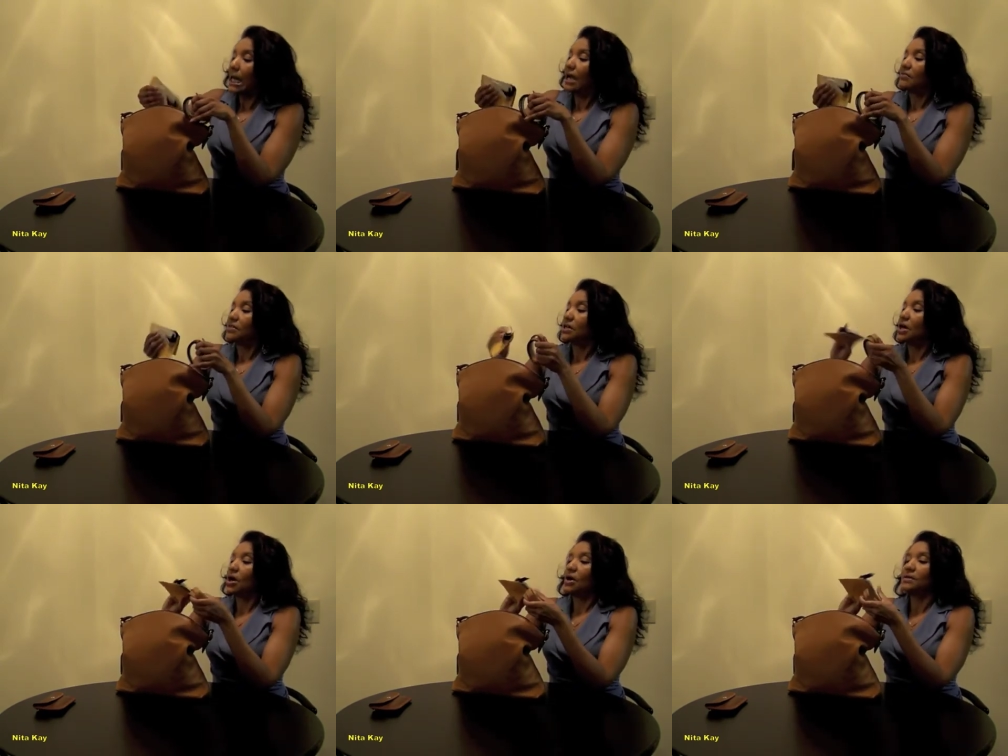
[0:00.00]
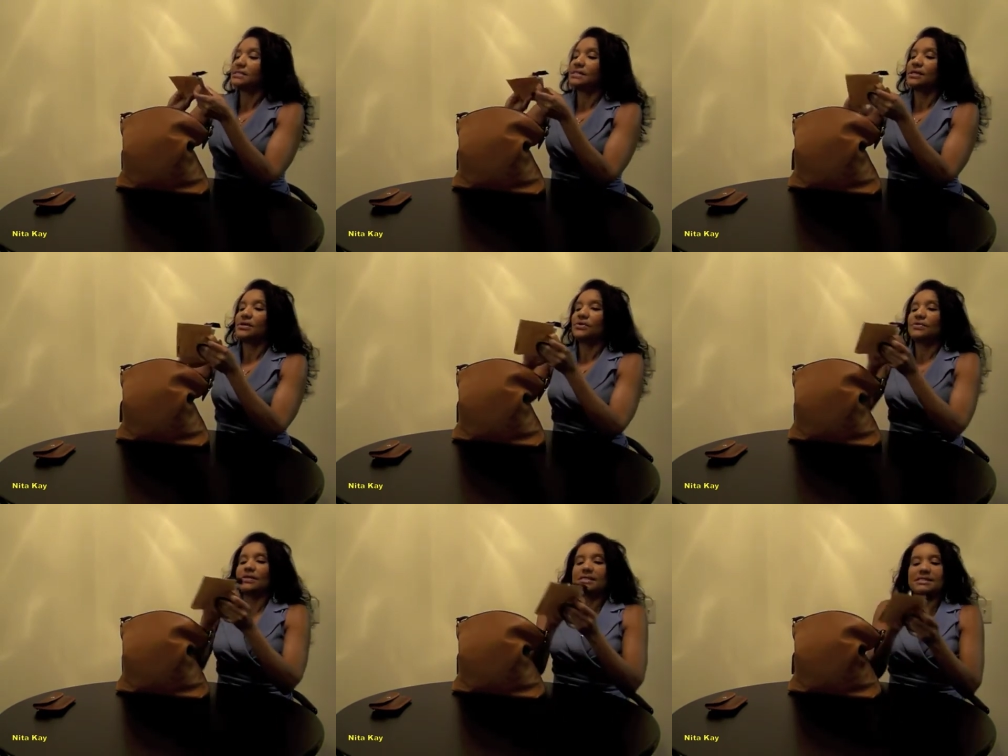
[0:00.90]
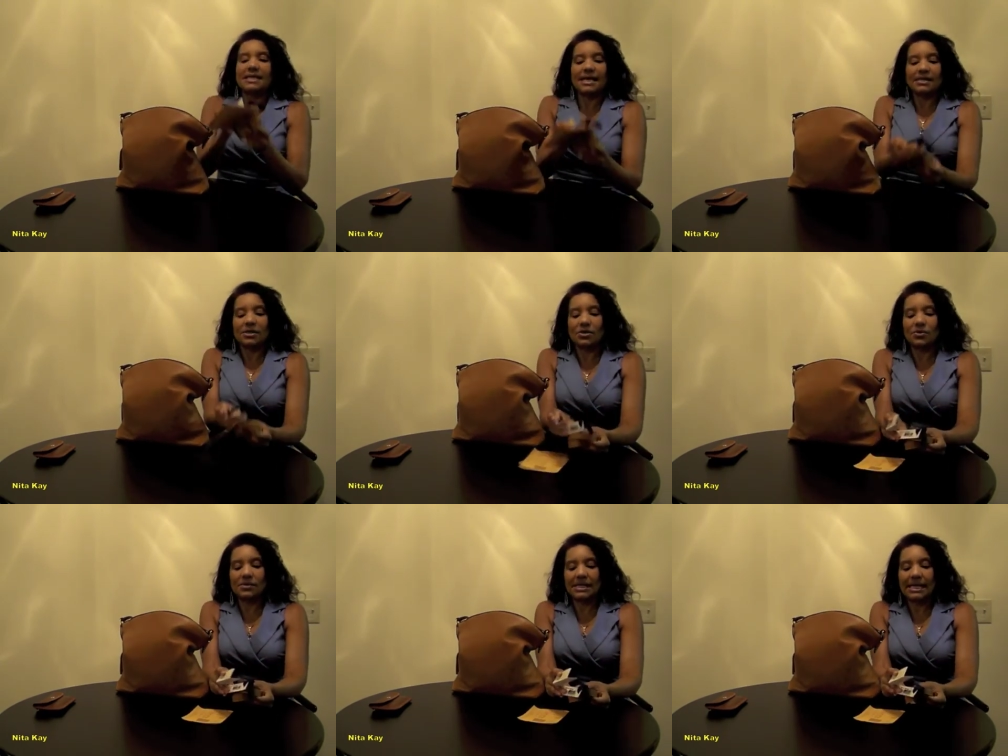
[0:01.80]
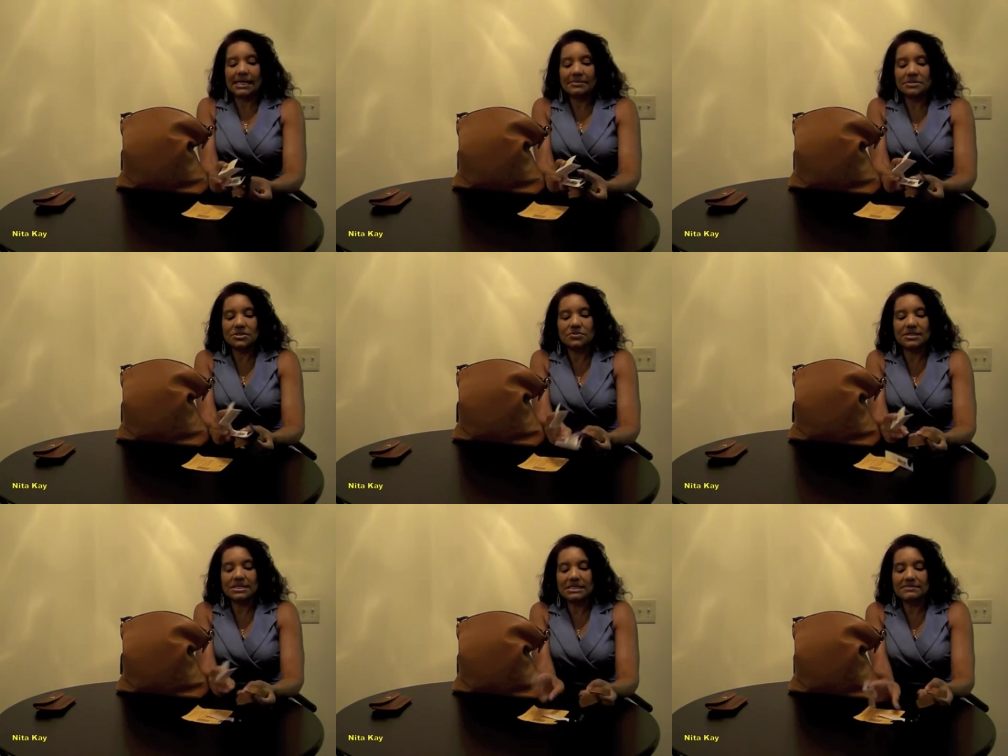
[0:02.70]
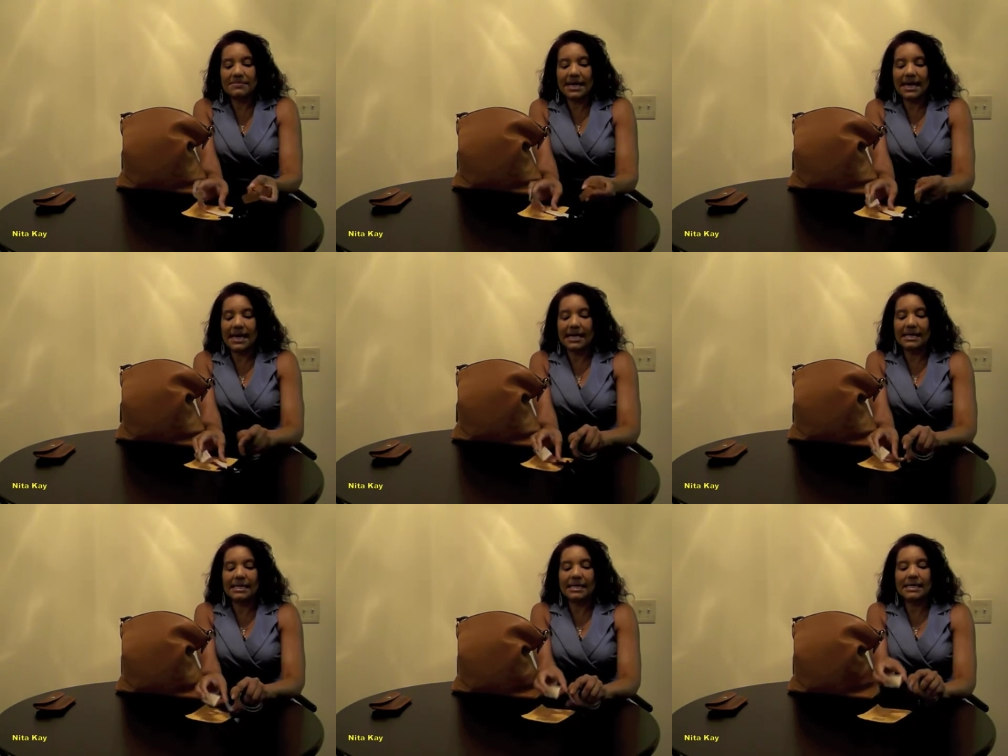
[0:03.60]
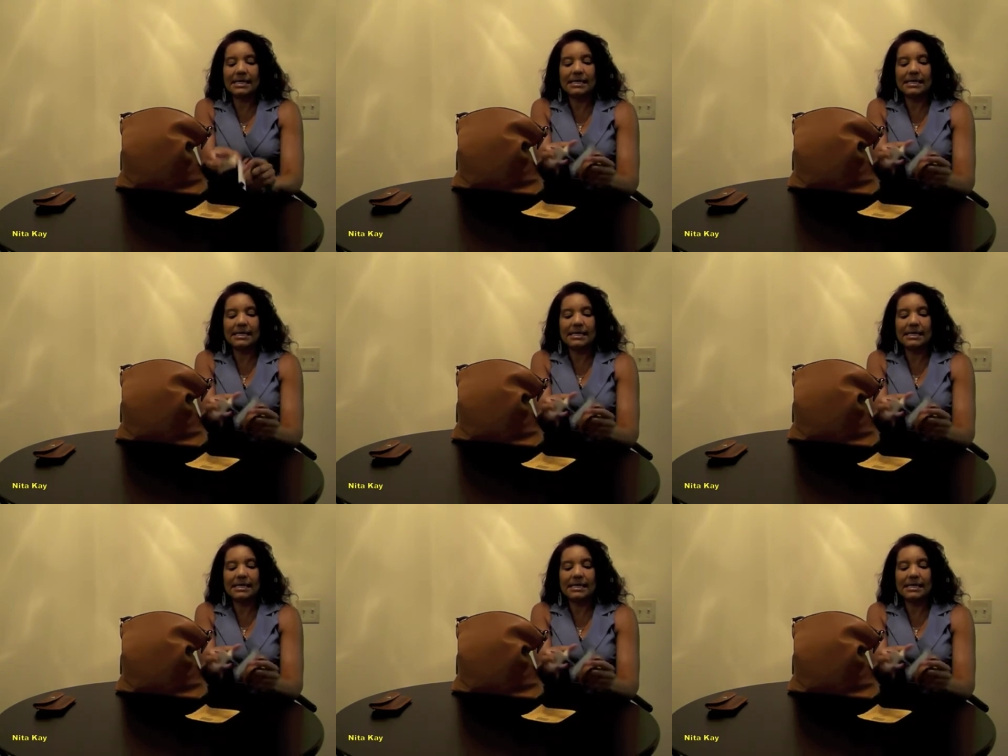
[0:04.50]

I have the cards here. The technical name to this bag